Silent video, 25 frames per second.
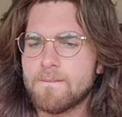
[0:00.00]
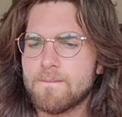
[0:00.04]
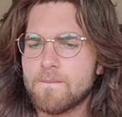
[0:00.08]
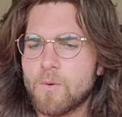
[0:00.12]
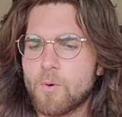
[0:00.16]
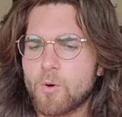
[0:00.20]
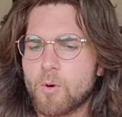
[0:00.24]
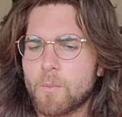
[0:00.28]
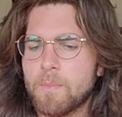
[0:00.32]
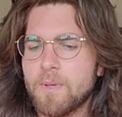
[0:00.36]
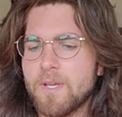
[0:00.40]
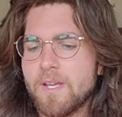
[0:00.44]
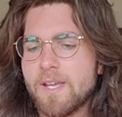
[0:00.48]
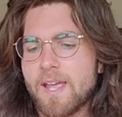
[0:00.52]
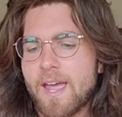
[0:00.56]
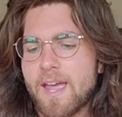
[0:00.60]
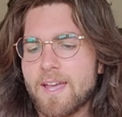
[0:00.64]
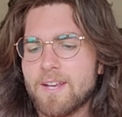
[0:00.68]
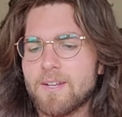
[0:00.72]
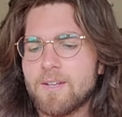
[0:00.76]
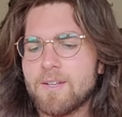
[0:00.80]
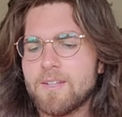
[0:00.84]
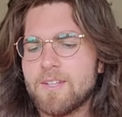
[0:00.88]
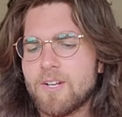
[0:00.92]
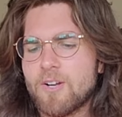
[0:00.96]
or being
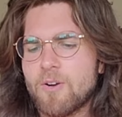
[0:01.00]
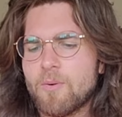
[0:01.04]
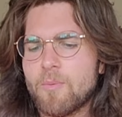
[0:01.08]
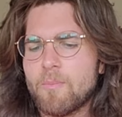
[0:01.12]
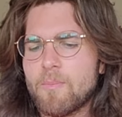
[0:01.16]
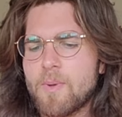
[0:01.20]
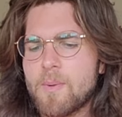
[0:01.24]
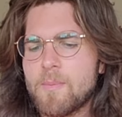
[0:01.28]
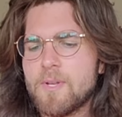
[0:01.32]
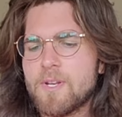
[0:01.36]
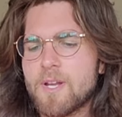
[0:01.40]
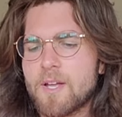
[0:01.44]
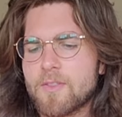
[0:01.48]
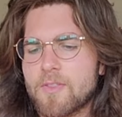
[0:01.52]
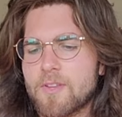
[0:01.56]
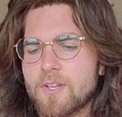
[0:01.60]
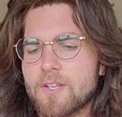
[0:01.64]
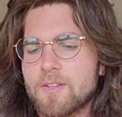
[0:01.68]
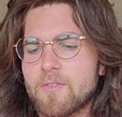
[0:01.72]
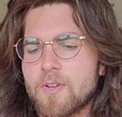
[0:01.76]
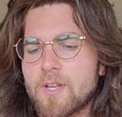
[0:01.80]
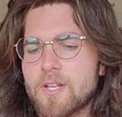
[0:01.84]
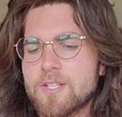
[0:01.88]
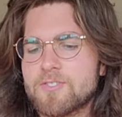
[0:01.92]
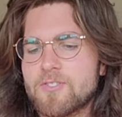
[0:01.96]
a maybe not think
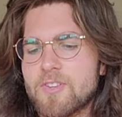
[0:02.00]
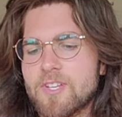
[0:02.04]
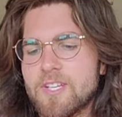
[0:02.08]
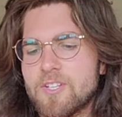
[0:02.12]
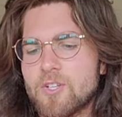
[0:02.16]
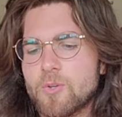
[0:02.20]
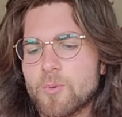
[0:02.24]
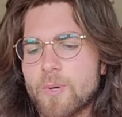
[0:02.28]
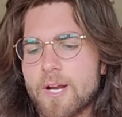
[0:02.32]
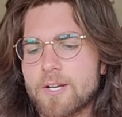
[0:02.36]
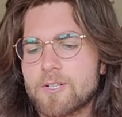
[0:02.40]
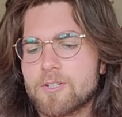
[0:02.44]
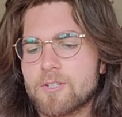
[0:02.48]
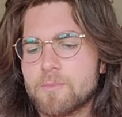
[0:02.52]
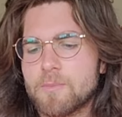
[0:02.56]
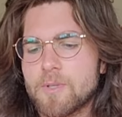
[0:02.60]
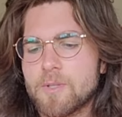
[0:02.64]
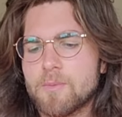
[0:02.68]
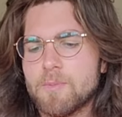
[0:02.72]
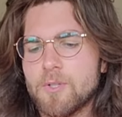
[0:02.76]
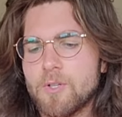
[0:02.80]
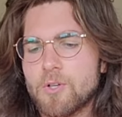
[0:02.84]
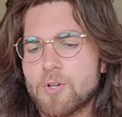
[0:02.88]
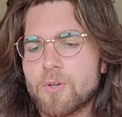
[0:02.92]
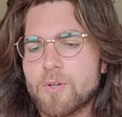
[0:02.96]
of it as the director,
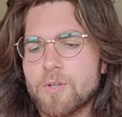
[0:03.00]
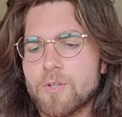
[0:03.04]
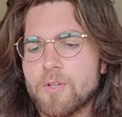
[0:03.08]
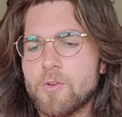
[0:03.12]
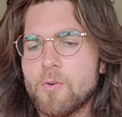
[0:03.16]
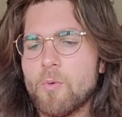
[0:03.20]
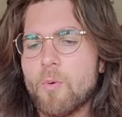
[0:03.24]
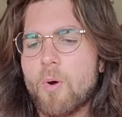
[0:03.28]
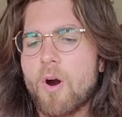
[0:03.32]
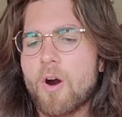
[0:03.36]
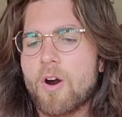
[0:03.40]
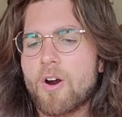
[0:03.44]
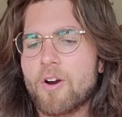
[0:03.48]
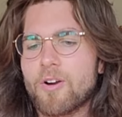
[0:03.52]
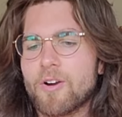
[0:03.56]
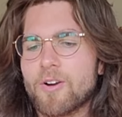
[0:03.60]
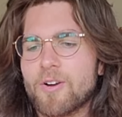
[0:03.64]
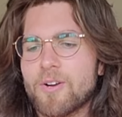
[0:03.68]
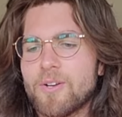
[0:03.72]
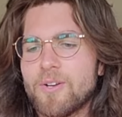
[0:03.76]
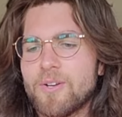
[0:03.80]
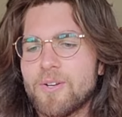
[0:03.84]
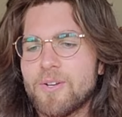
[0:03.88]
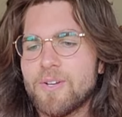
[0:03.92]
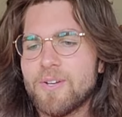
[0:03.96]
but you
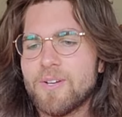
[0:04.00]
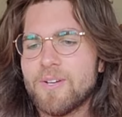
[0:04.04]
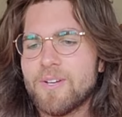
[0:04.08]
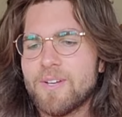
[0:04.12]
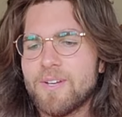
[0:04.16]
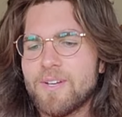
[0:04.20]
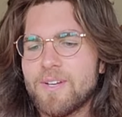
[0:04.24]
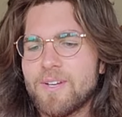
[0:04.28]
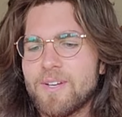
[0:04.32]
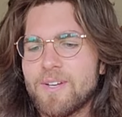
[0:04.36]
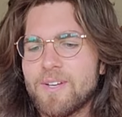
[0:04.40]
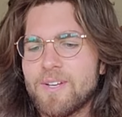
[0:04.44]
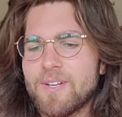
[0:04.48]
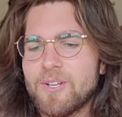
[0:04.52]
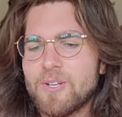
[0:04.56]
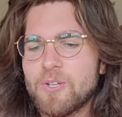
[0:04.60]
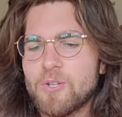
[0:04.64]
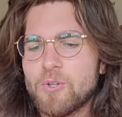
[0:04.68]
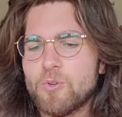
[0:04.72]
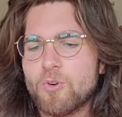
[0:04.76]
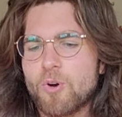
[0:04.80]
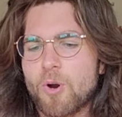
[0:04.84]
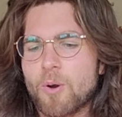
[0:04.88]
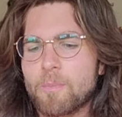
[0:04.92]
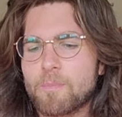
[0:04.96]
are
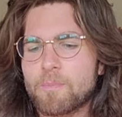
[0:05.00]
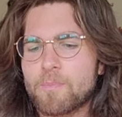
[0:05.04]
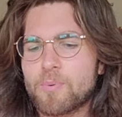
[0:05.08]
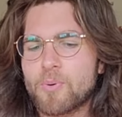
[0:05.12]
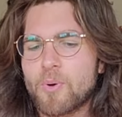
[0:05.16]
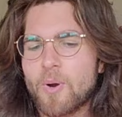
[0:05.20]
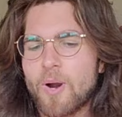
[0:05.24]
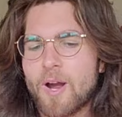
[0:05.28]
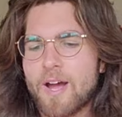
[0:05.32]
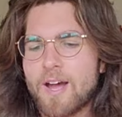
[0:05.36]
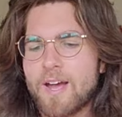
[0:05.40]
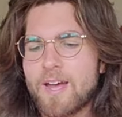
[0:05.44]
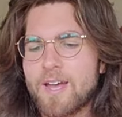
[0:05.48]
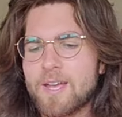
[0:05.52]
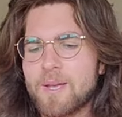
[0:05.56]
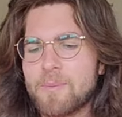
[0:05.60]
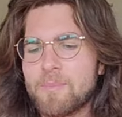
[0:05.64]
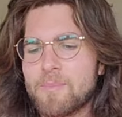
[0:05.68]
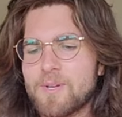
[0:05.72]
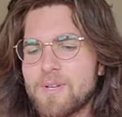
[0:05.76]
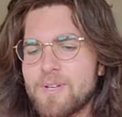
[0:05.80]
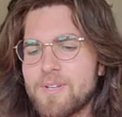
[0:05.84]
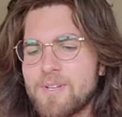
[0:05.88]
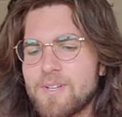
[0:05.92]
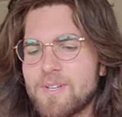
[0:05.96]
a
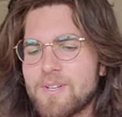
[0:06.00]
prime